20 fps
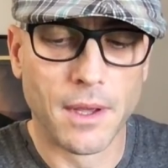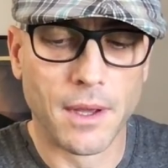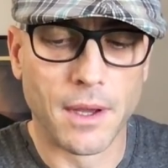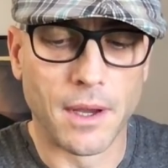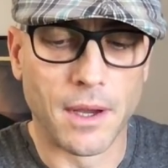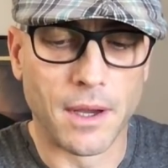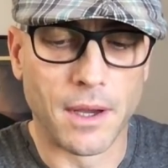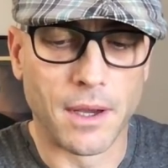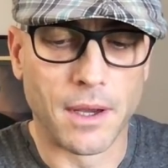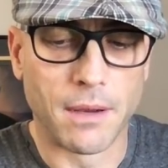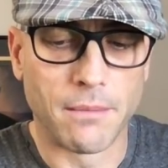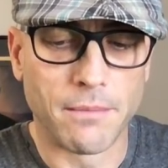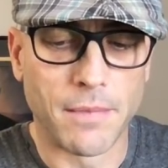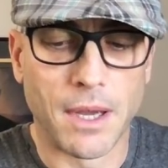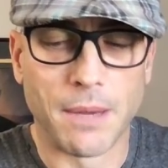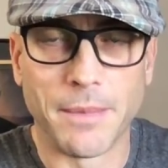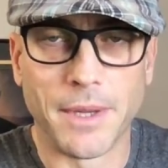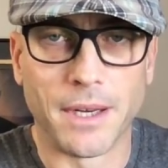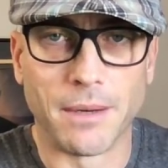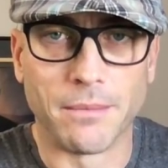uh,
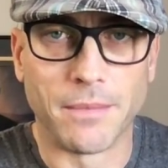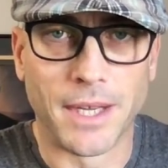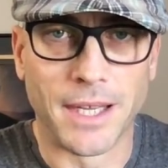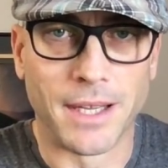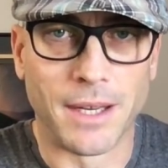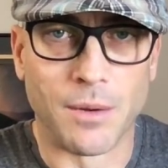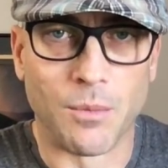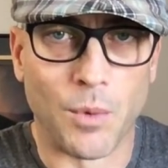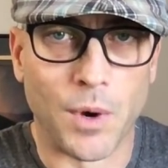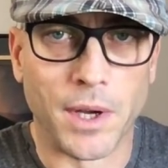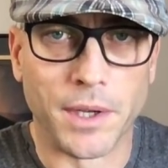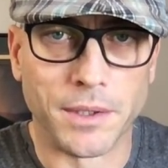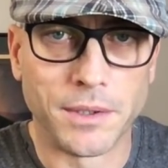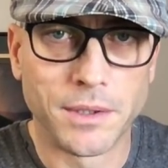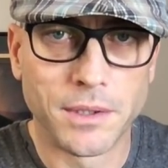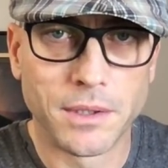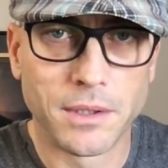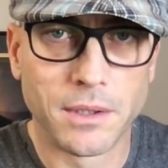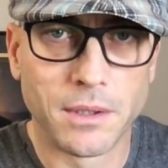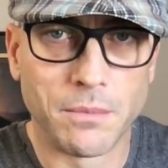I mean, I'm, it
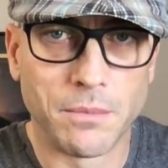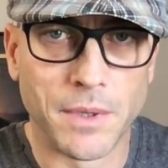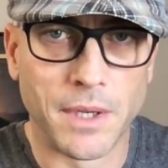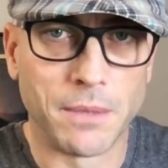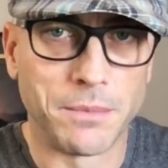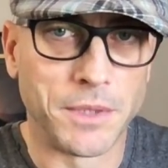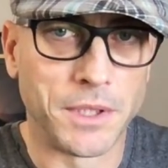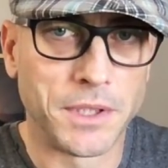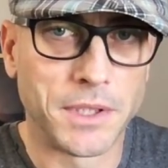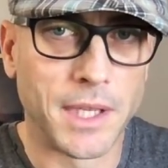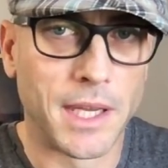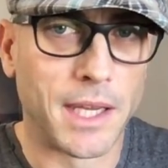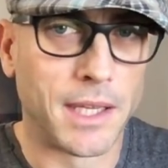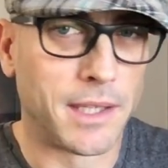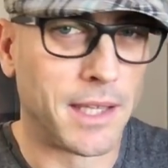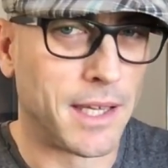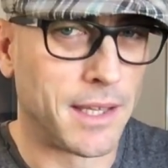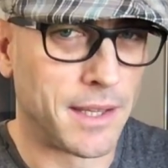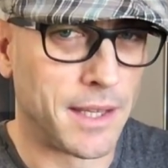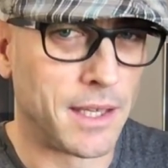was, but I'm just saying,
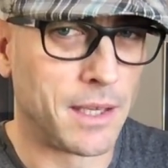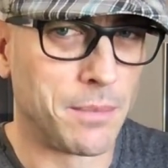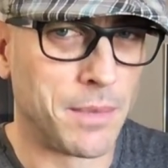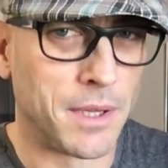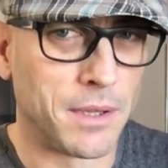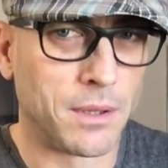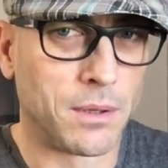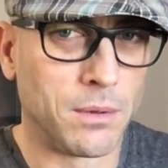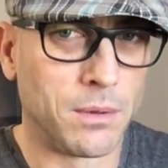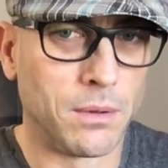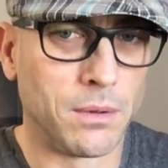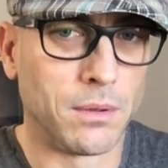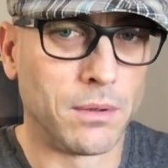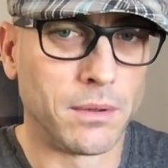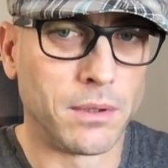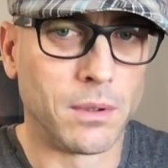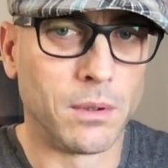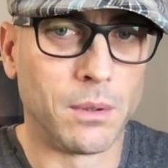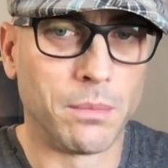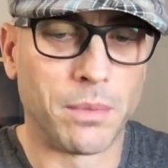like, think about the whole
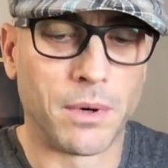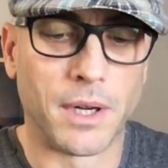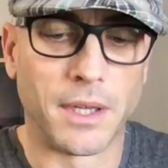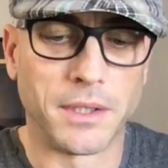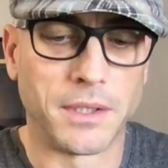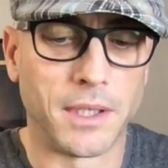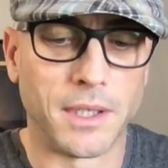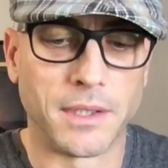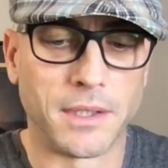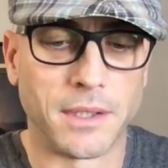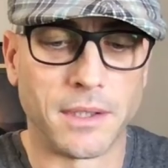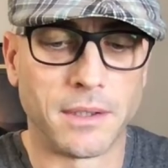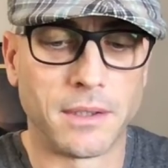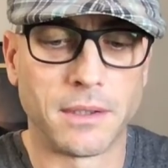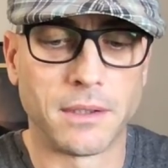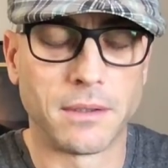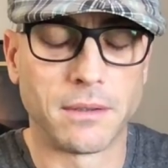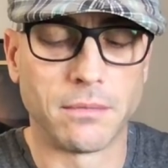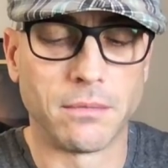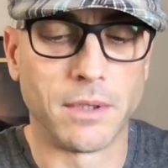the whole process.
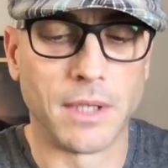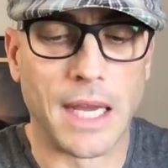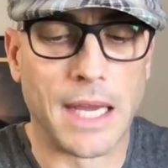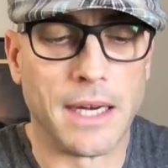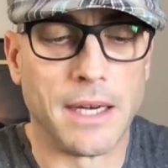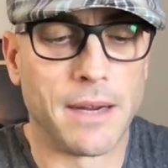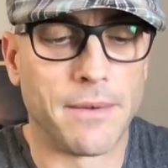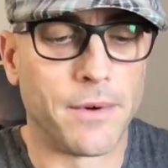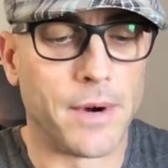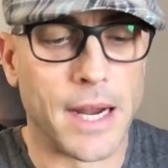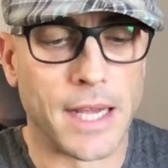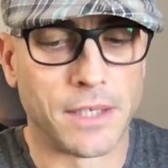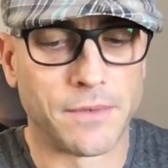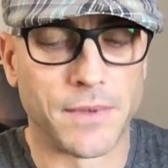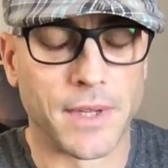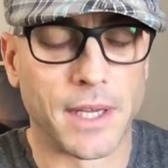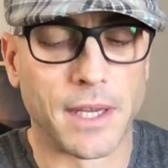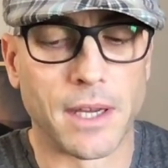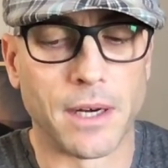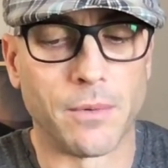It's really, I never asked for
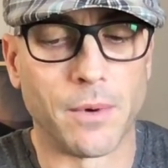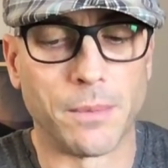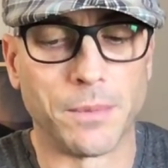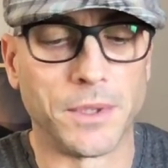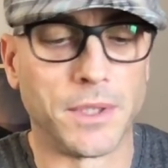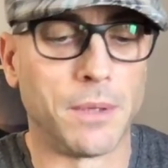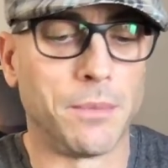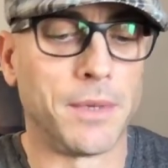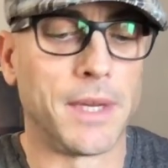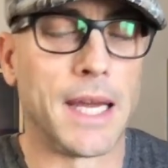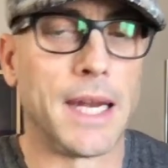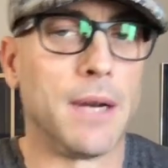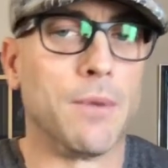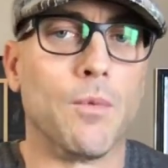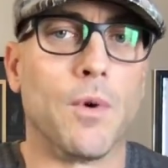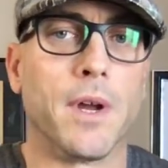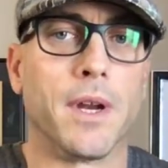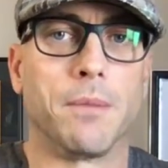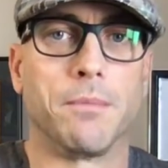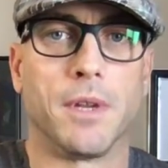that guy to represent me. I didn't
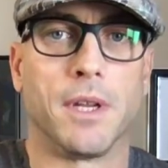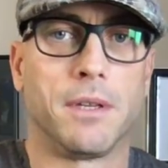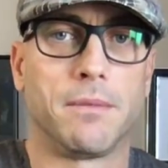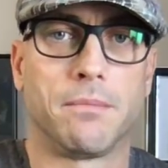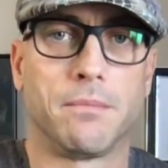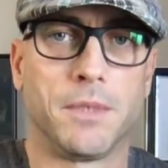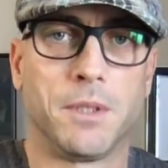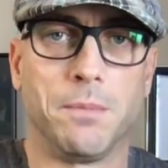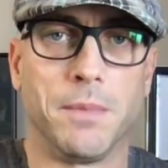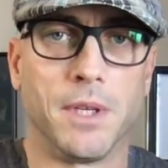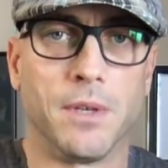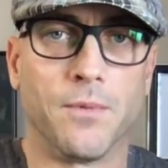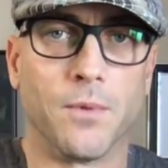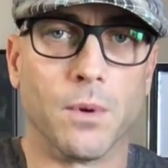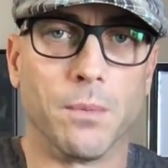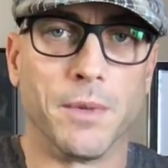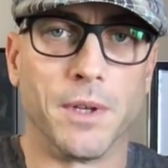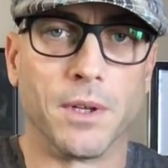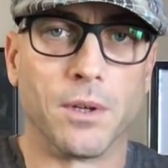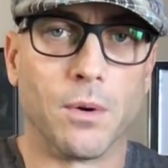want him to speak for
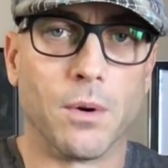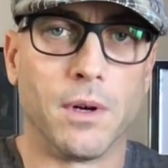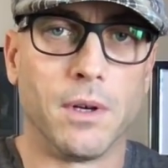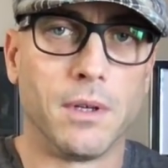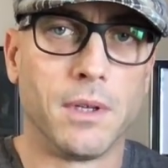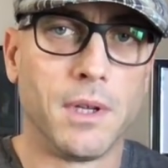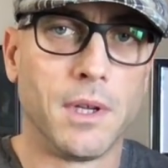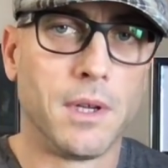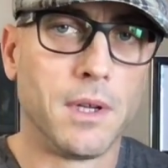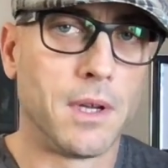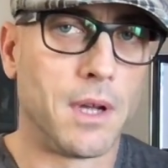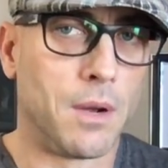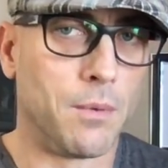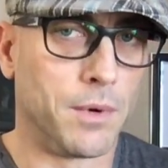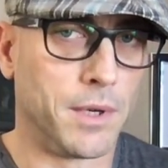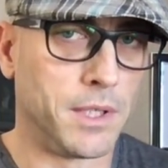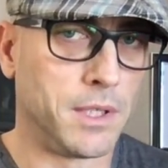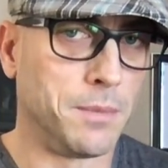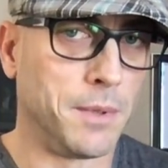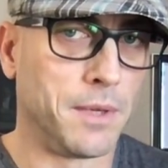me in court. I
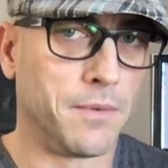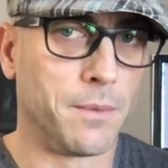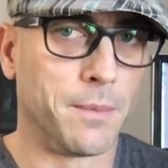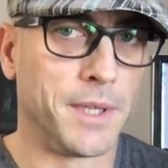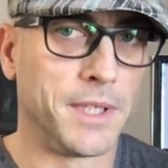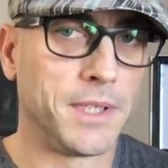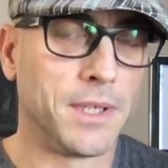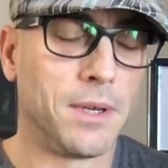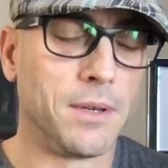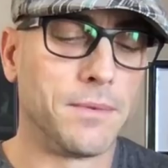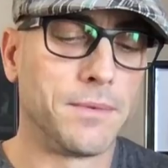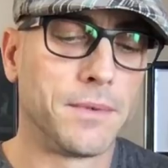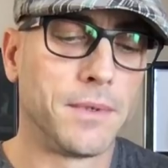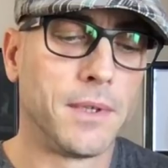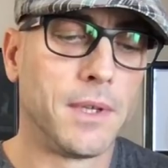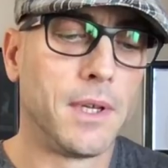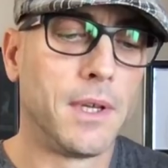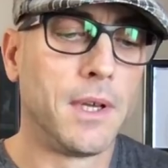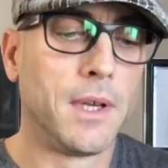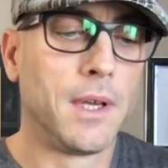wanted to speak for myself.
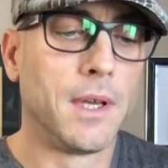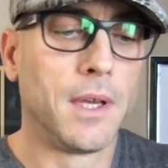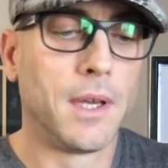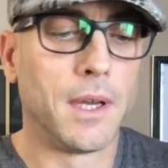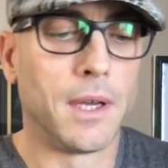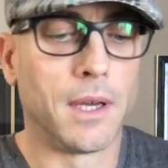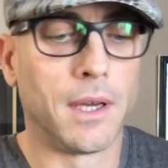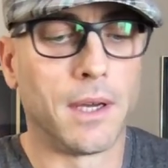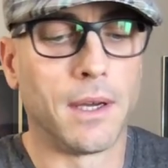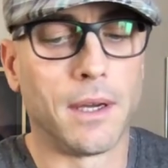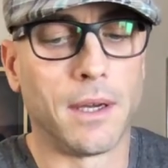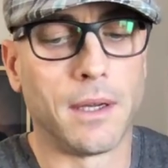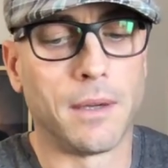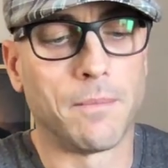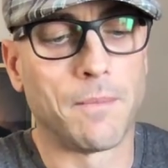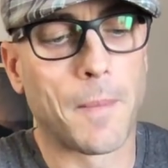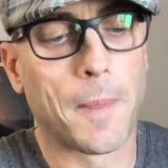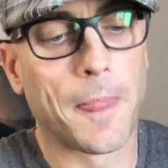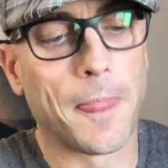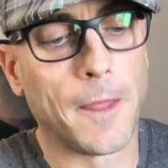Uh,
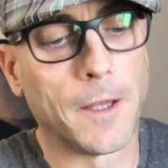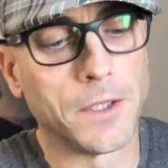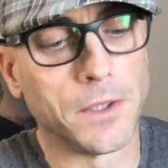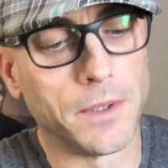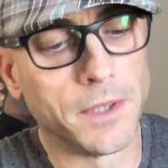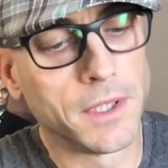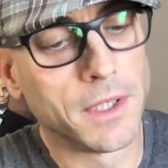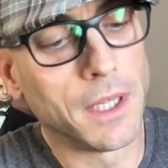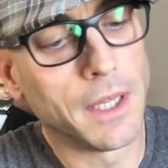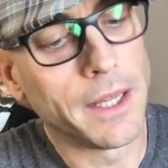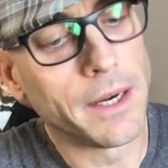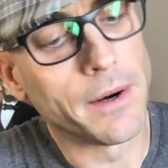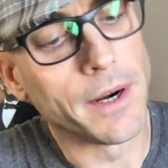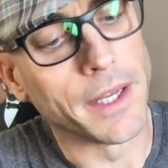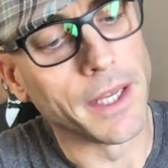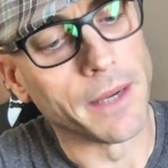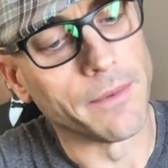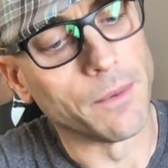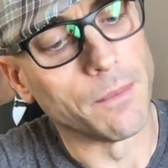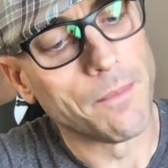so this is the letter I
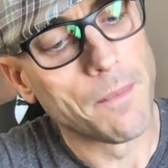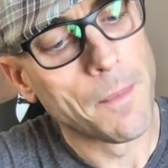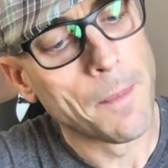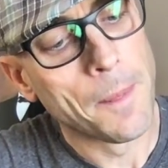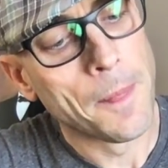gave him.